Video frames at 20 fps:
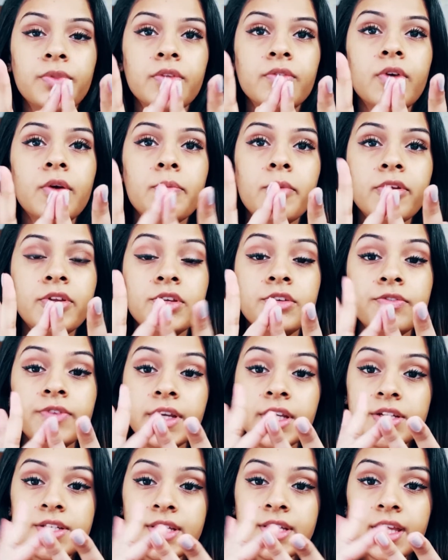rub my 2
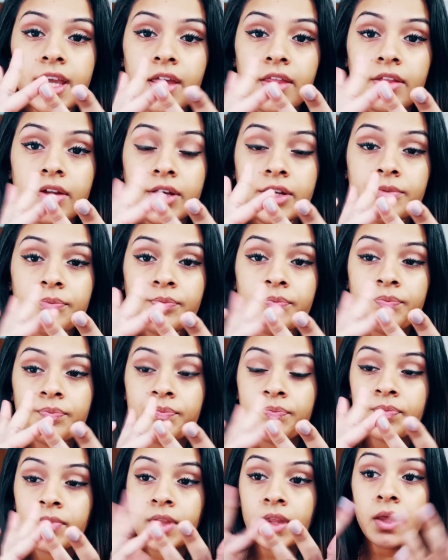fingers together,
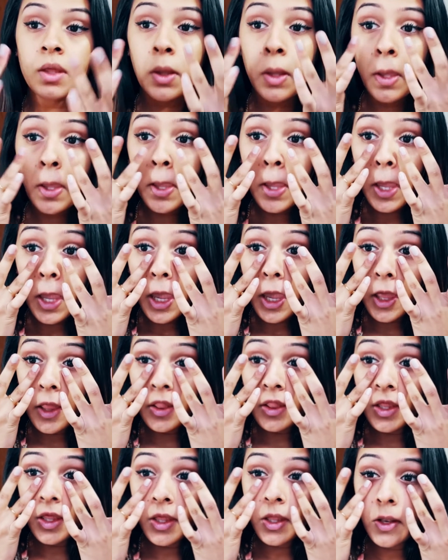and
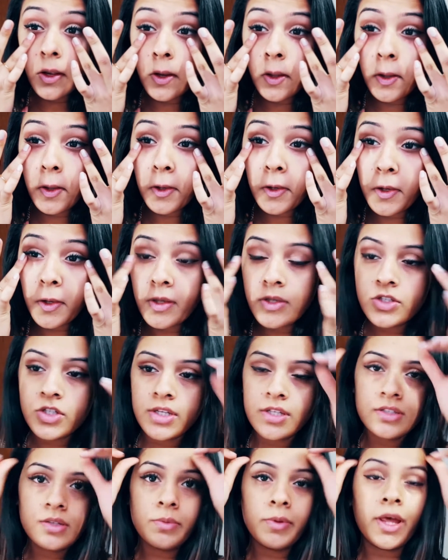then
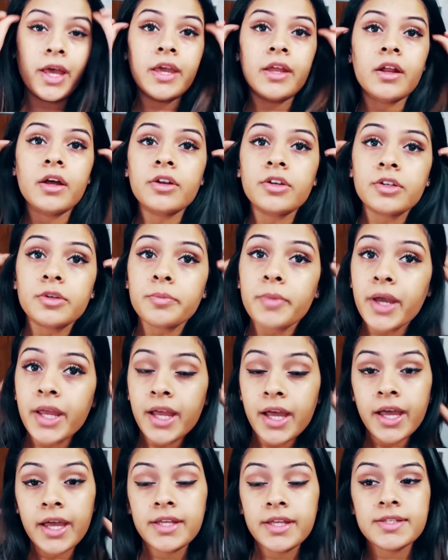just apply it under my
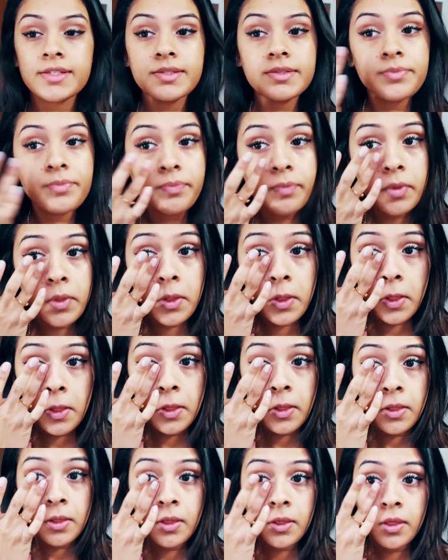eyes.
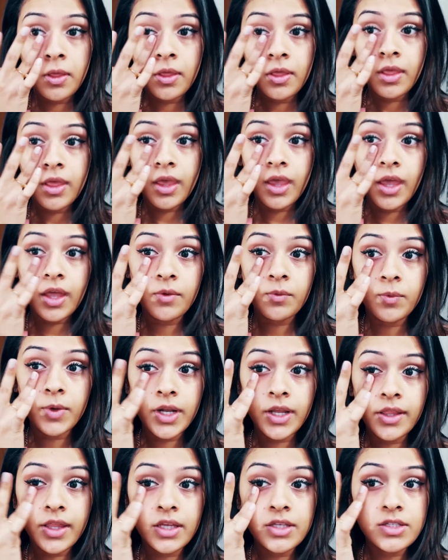And what
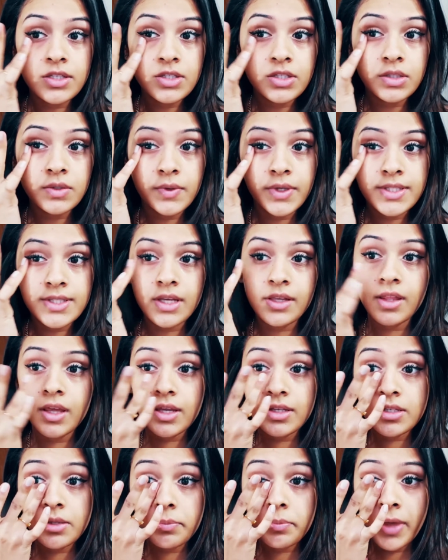I like to do is I
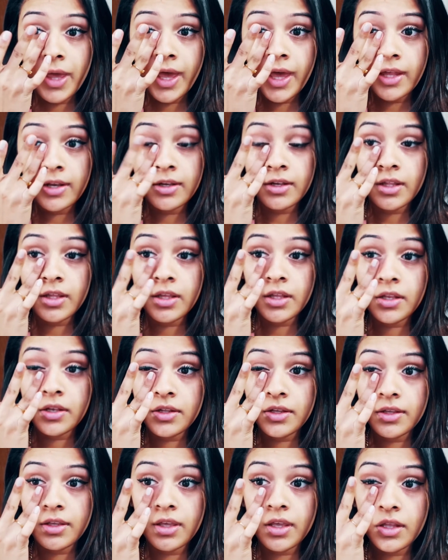like to pat it in.
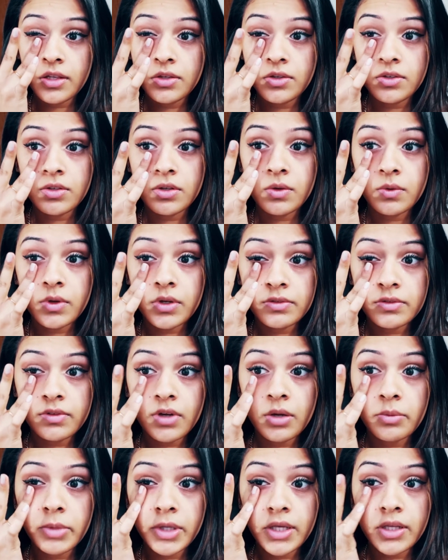Again, you don't want to
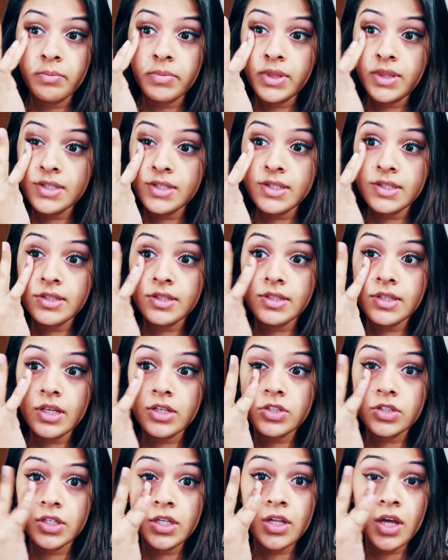rub it, but this is
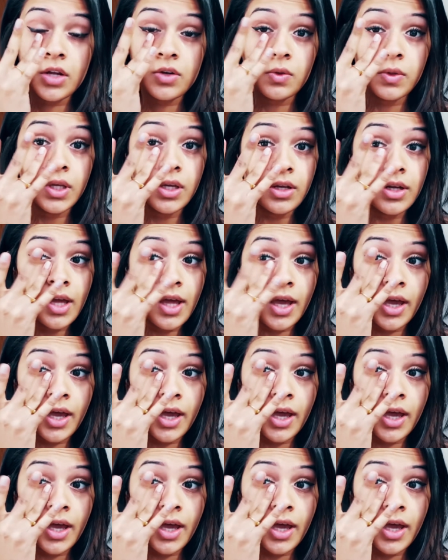essentially not only going to